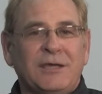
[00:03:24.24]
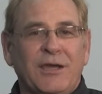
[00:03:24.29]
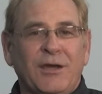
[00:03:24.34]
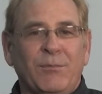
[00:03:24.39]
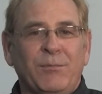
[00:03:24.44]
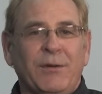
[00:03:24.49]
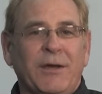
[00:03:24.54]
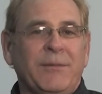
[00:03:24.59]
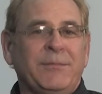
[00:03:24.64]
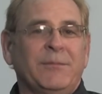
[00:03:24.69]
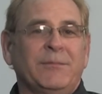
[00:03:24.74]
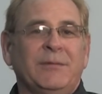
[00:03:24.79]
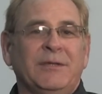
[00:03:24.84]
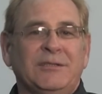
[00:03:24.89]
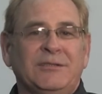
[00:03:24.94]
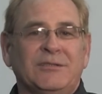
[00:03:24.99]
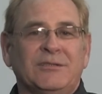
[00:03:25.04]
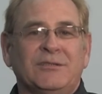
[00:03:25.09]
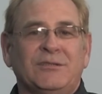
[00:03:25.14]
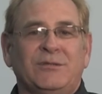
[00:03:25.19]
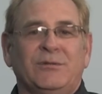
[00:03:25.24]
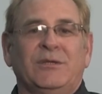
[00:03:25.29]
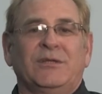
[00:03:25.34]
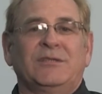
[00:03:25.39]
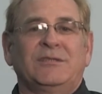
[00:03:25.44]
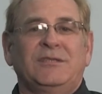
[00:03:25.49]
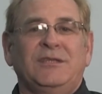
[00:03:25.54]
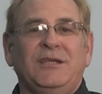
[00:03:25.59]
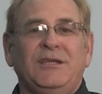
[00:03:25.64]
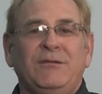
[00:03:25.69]
tailpipe emissions to
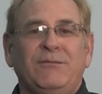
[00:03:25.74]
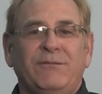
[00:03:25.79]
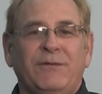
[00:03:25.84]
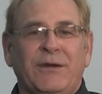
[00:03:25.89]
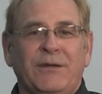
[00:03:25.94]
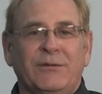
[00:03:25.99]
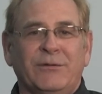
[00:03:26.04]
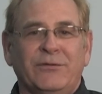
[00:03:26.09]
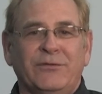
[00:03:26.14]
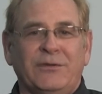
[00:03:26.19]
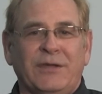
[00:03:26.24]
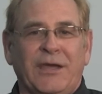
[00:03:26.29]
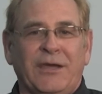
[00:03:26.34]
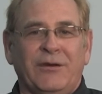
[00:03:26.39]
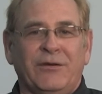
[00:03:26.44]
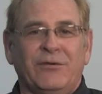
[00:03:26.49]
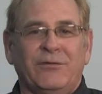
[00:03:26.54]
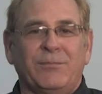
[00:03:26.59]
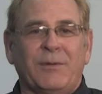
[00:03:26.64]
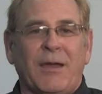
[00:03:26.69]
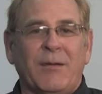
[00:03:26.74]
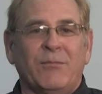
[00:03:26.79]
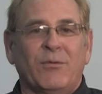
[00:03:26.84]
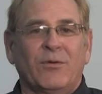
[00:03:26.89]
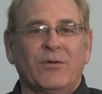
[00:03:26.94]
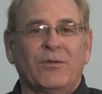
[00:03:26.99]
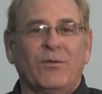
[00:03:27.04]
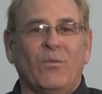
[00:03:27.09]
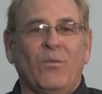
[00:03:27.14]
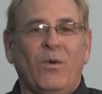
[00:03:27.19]
exceed federal standards by
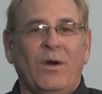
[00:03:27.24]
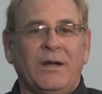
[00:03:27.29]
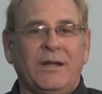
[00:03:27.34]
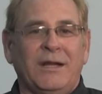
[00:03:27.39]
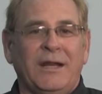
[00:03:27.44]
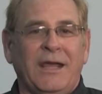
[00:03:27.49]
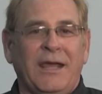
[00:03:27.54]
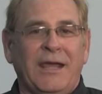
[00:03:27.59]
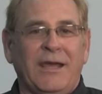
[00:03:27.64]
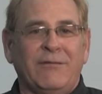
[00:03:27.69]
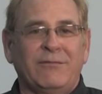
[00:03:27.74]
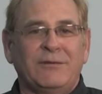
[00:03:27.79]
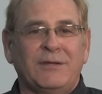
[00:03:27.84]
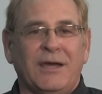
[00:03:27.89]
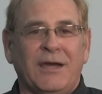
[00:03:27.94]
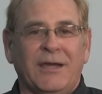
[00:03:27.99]
more than one and a half